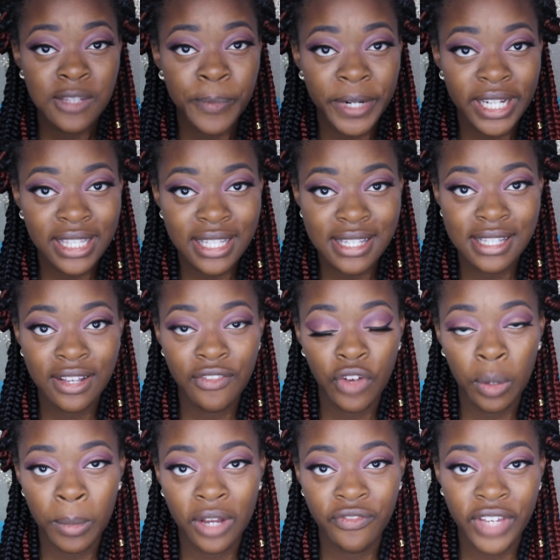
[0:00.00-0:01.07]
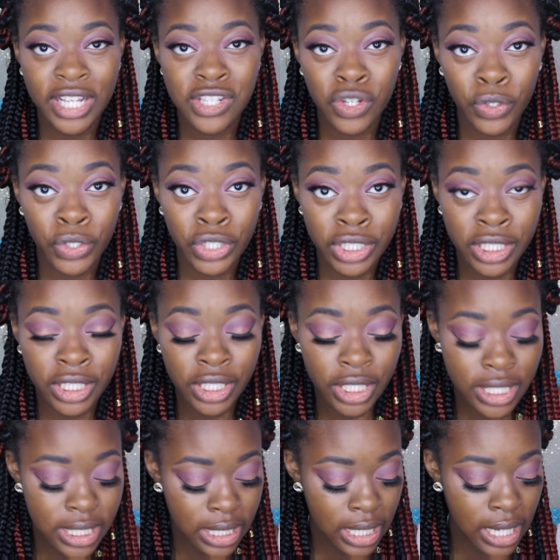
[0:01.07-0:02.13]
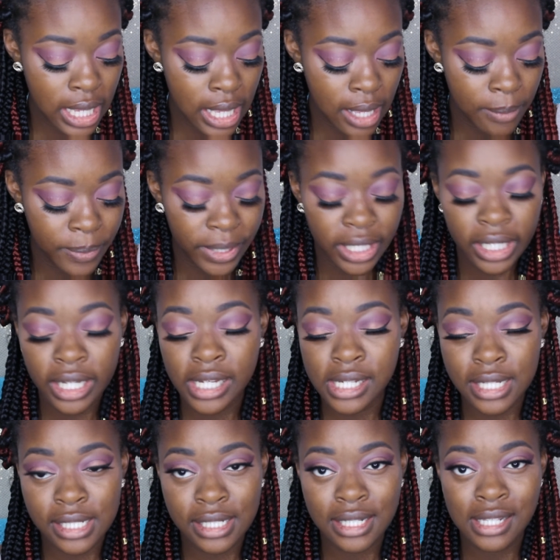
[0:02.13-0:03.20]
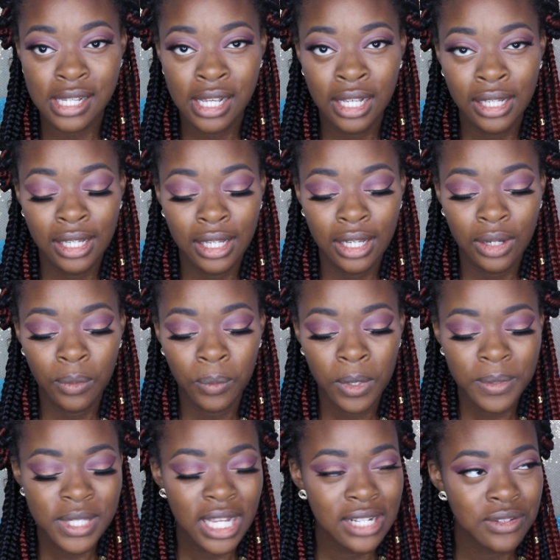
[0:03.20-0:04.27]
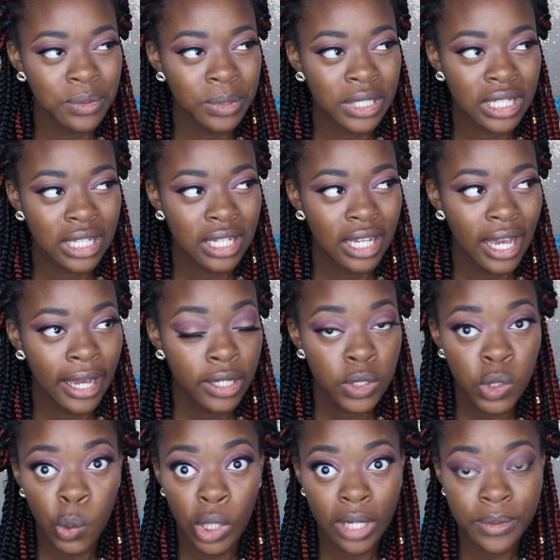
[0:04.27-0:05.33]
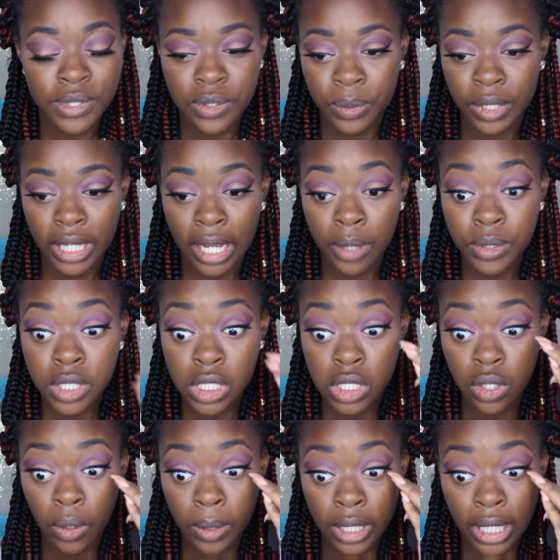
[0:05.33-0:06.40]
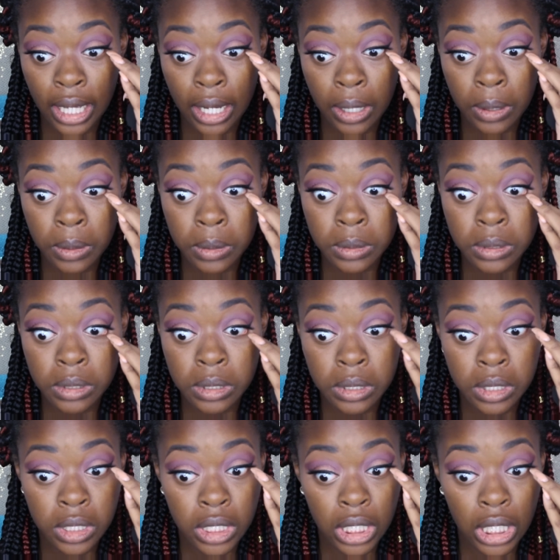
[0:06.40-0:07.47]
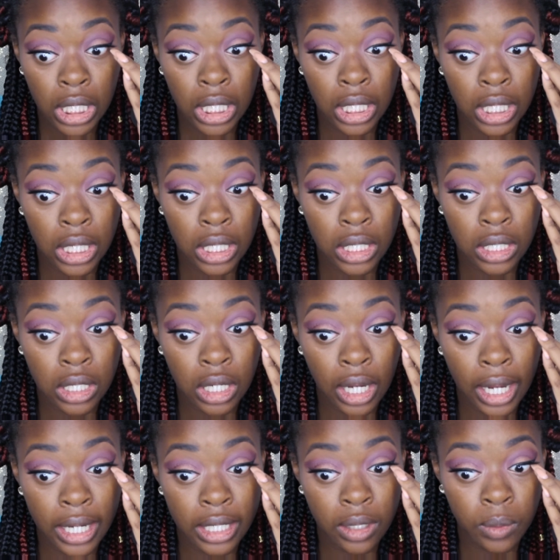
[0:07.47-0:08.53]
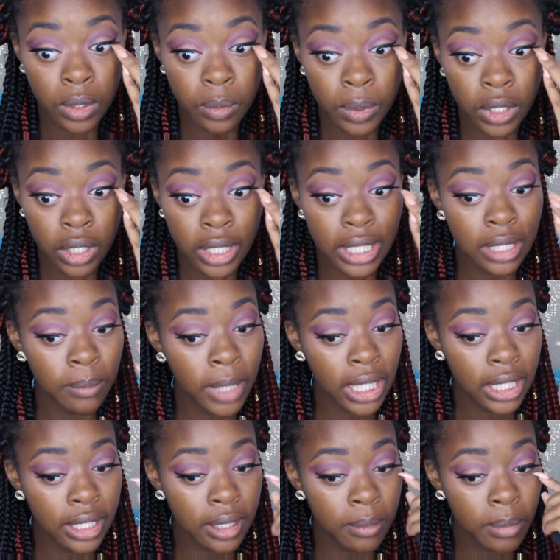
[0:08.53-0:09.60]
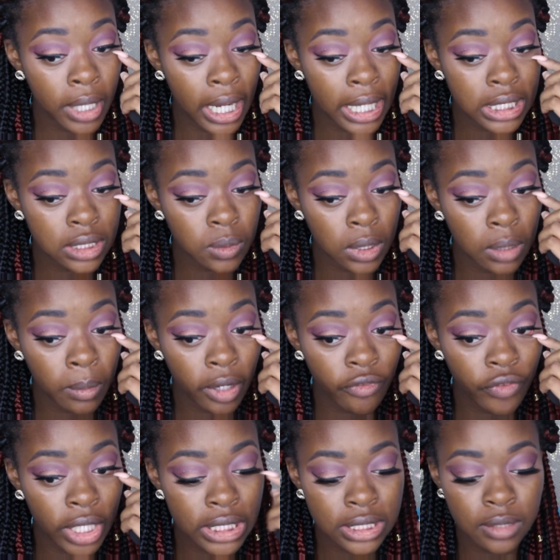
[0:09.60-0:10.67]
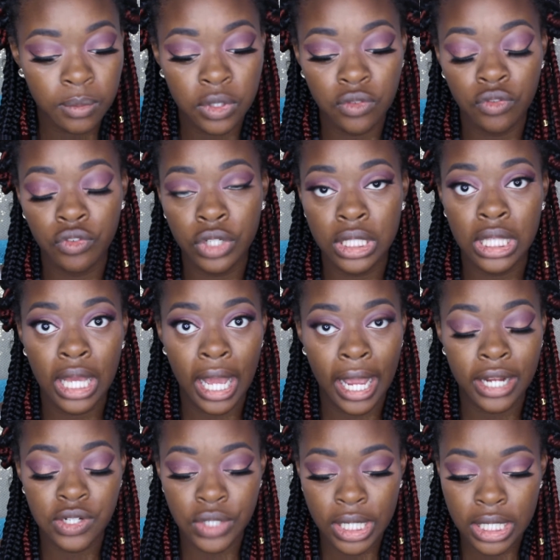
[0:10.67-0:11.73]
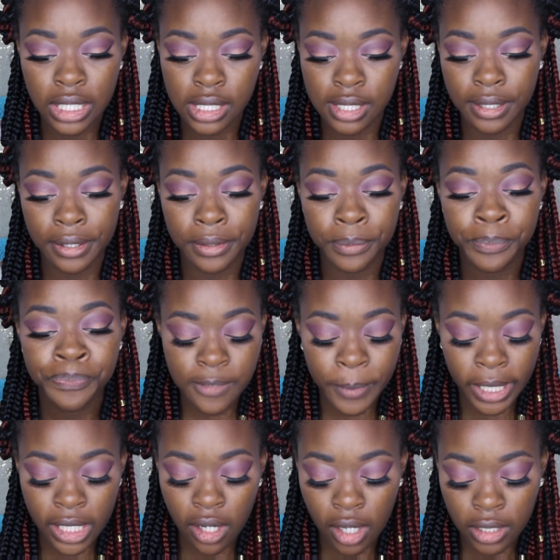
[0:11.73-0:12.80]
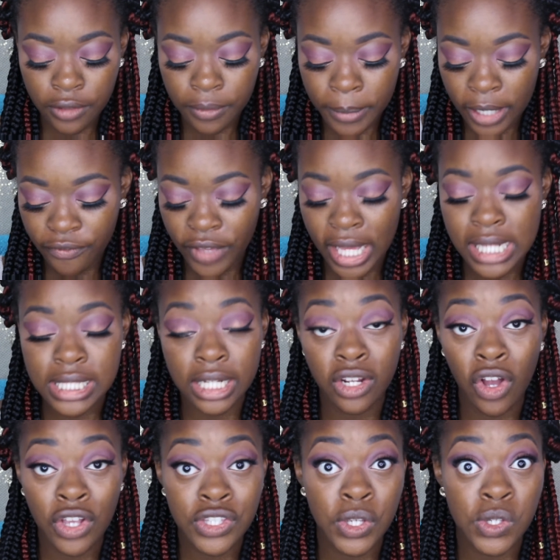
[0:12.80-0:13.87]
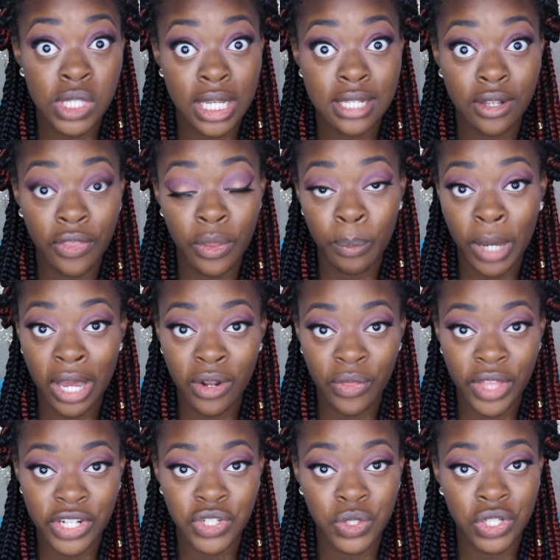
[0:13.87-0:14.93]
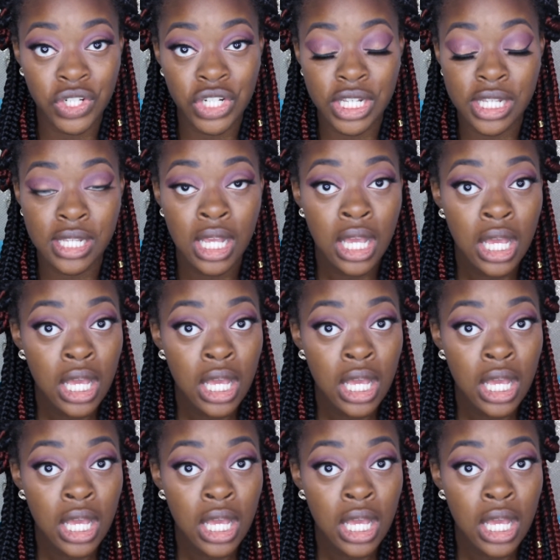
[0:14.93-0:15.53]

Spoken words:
sprayed this stuff on my face earlier today because what was I doing? I don't know what I was doing. I was just going out and I didn't want to put on any makeup, but I just wanted my face to be really hydrated, so I sprayed it all over my face. And it also says on the bottle that you can just